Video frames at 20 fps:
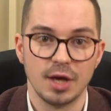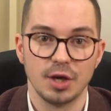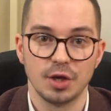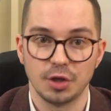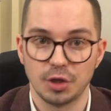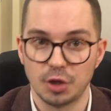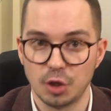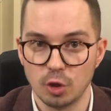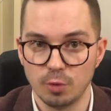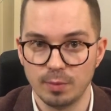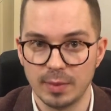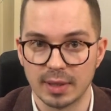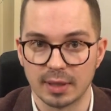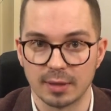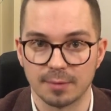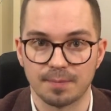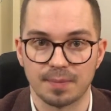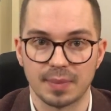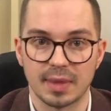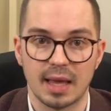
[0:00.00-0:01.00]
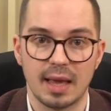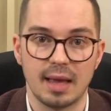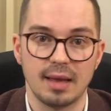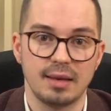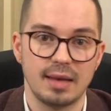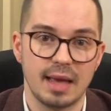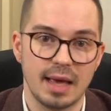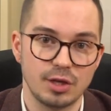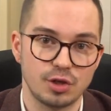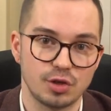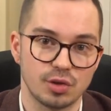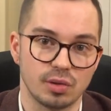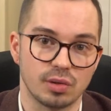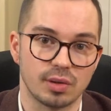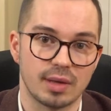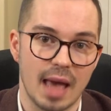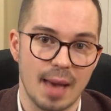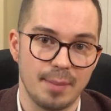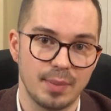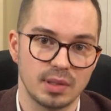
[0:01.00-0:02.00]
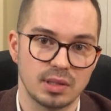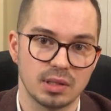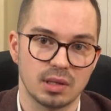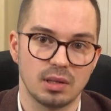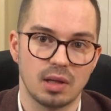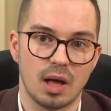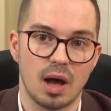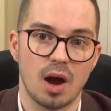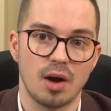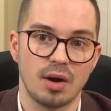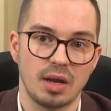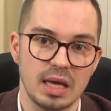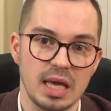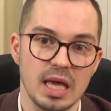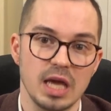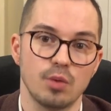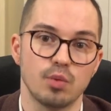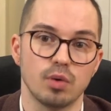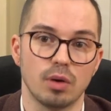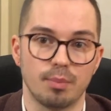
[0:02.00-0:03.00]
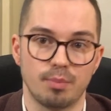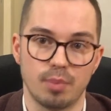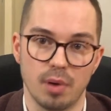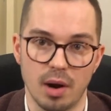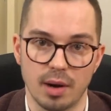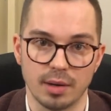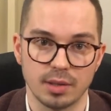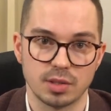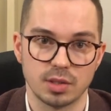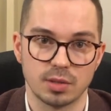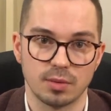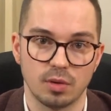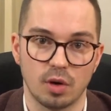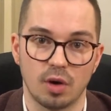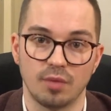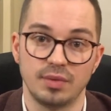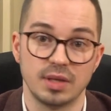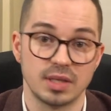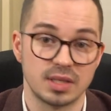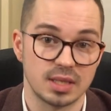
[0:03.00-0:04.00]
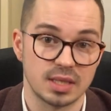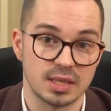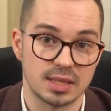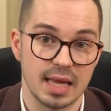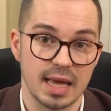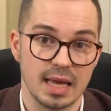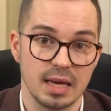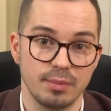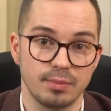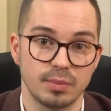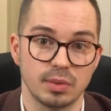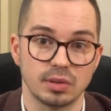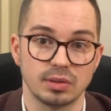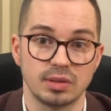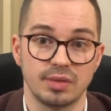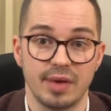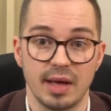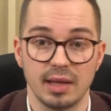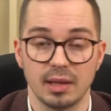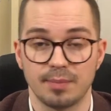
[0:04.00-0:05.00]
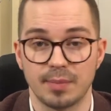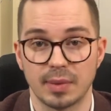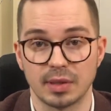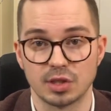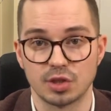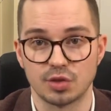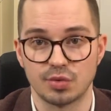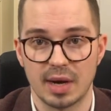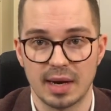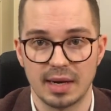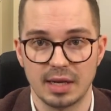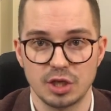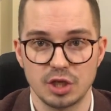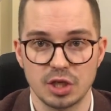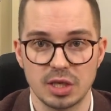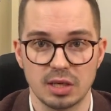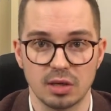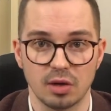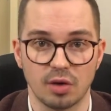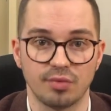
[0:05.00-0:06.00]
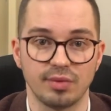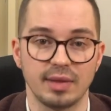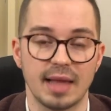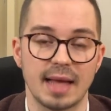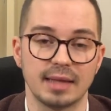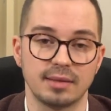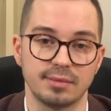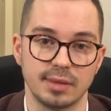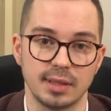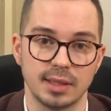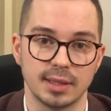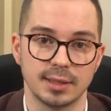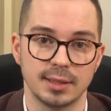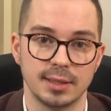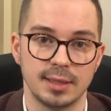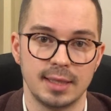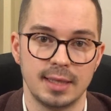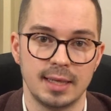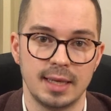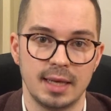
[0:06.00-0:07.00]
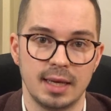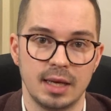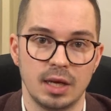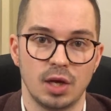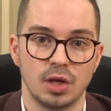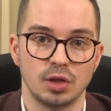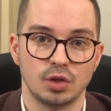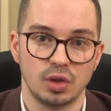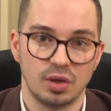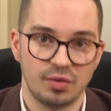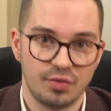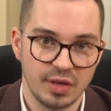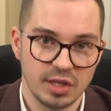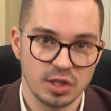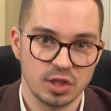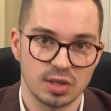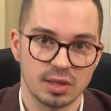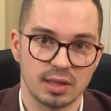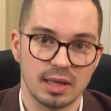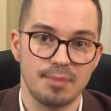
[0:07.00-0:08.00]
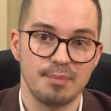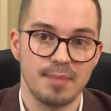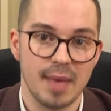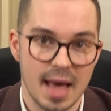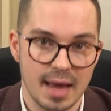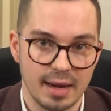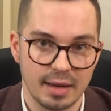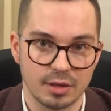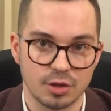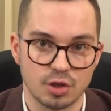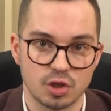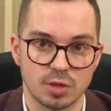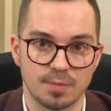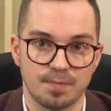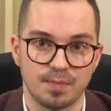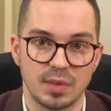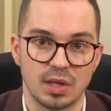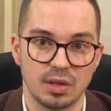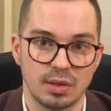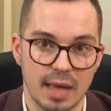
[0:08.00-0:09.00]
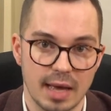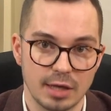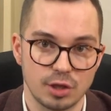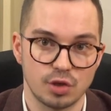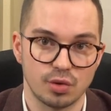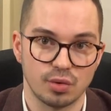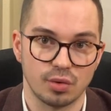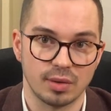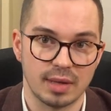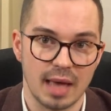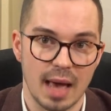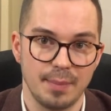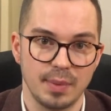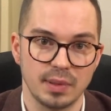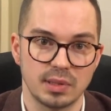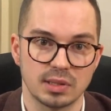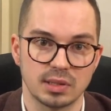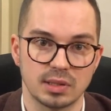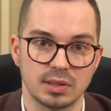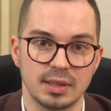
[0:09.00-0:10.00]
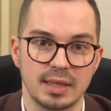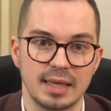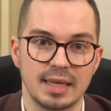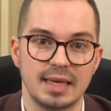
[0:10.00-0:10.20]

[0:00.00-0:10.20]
Human and natural capital are equal parts of the sustainable development strategy of Latvia. To efficiently manage the natural capital,